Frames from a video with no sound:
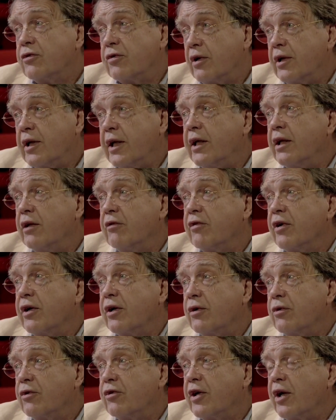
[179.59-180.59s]
to leave a
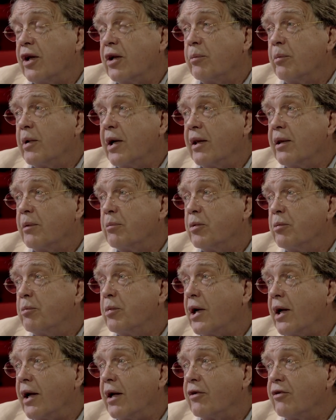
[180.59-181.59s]
hotel by the
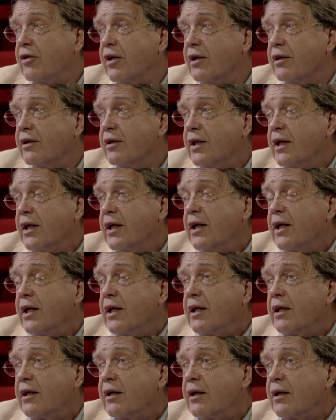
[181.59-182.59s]
proprietor
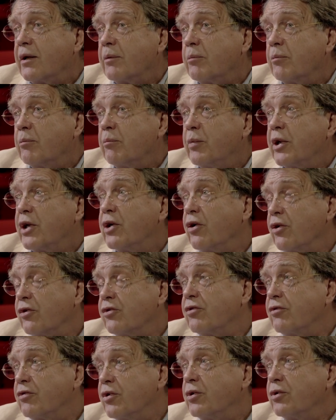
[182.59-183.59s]

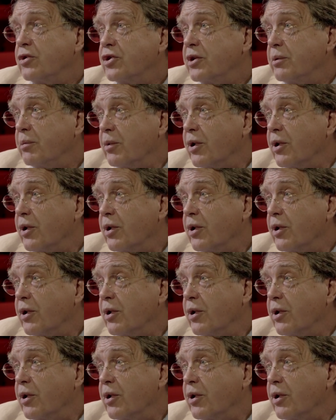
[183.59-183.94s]
because of who she